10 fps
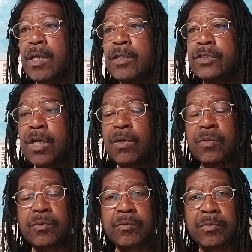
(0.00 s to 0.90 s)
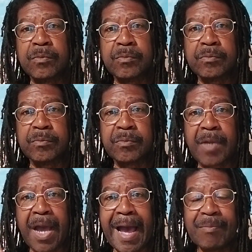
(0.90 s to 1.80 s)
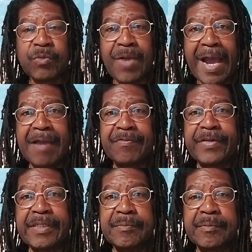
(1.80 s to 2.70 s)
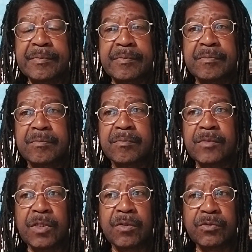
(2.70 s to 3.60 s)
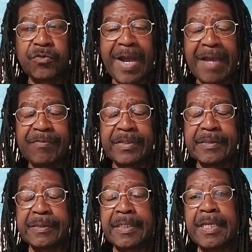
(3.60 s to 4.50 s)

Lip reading: So I'm arriving, driving,